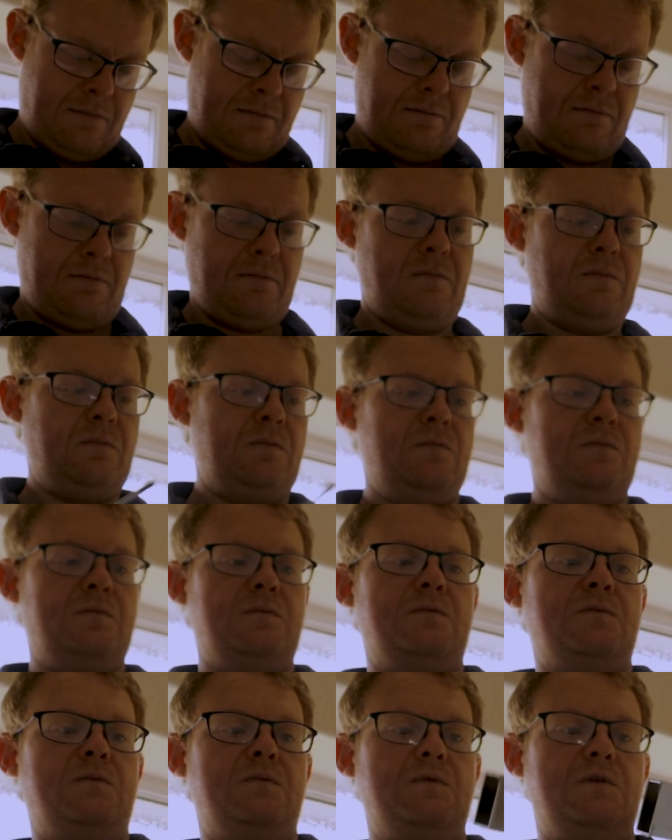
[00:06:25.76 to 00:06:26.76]

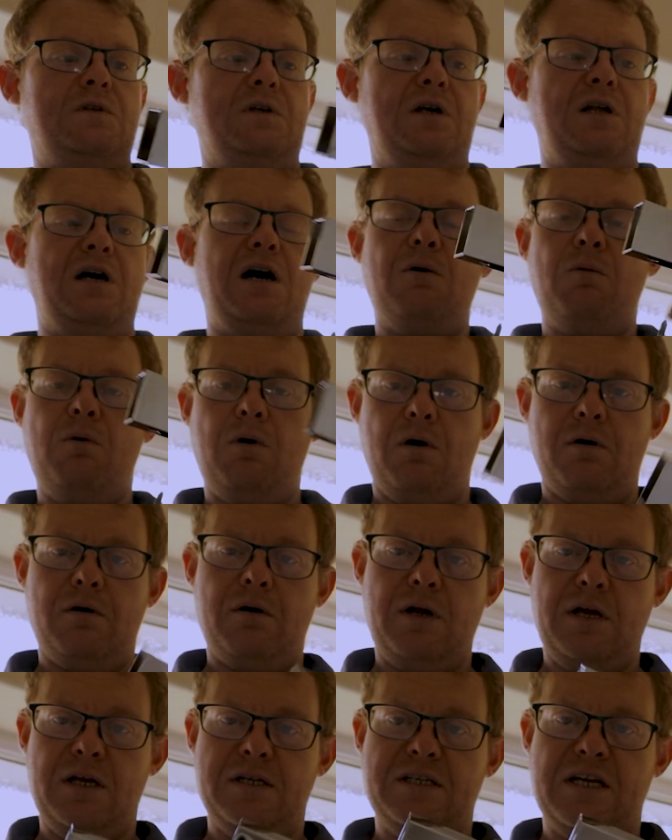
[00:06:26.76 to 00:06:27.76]
So that
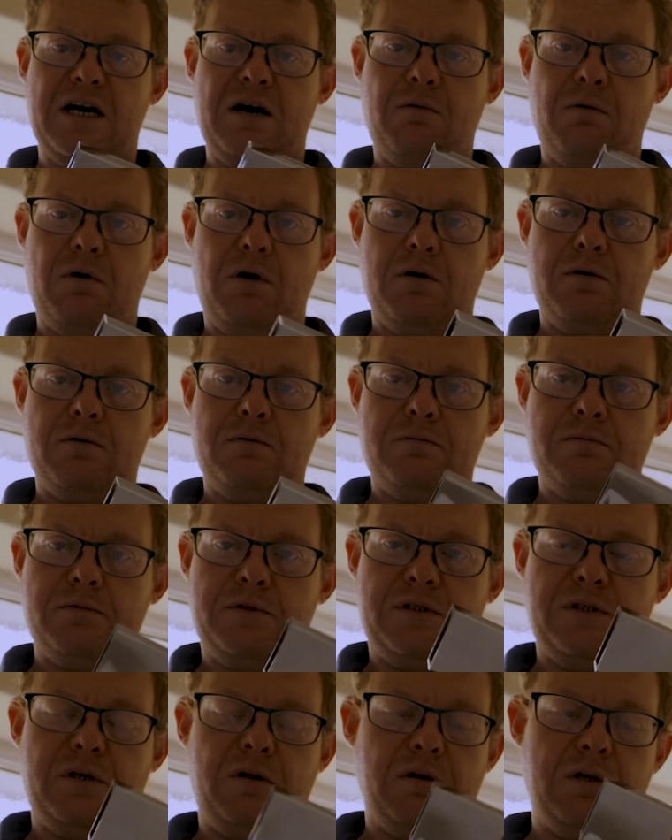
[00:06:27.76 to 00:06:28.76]
one is now on,
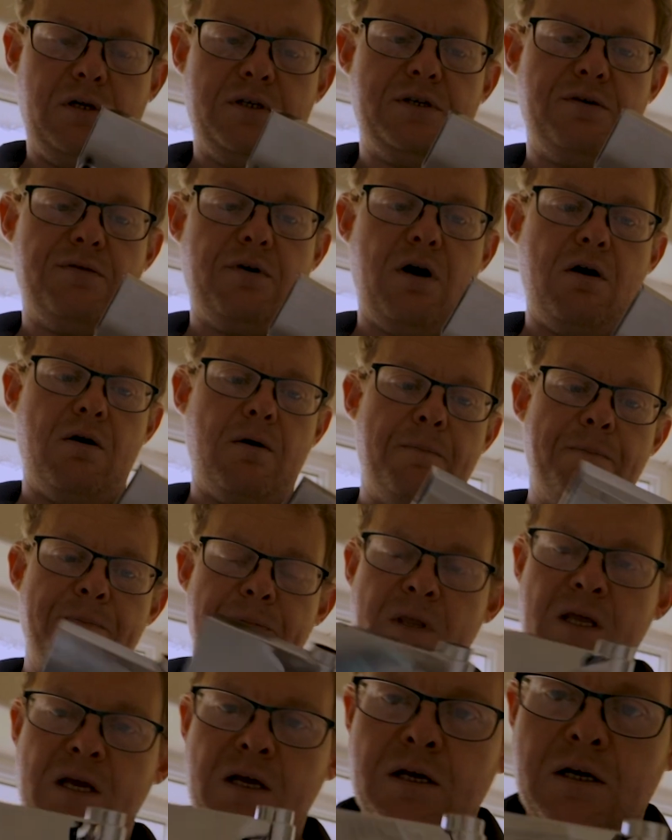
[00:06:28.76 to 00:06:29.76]
solid as a rock.
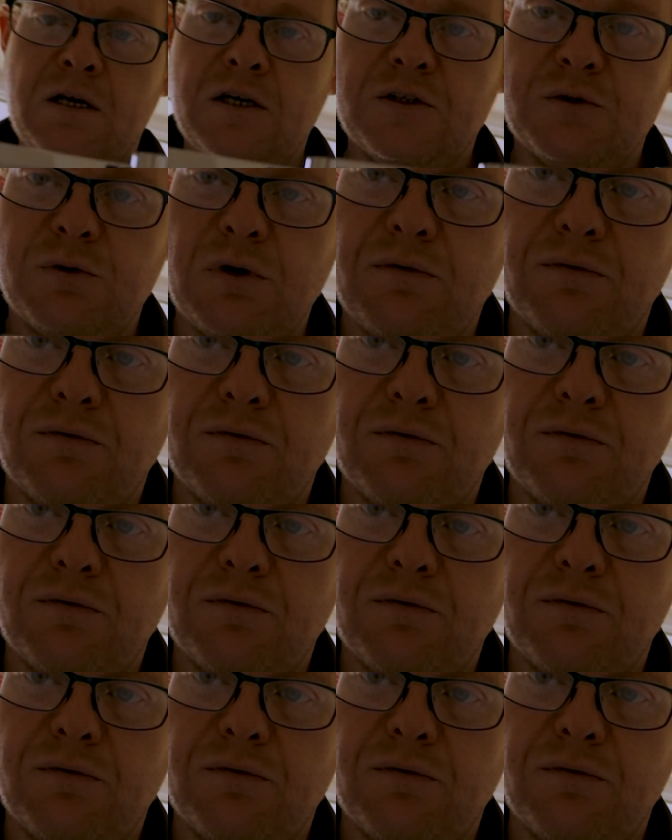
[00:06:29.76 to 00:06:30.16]
So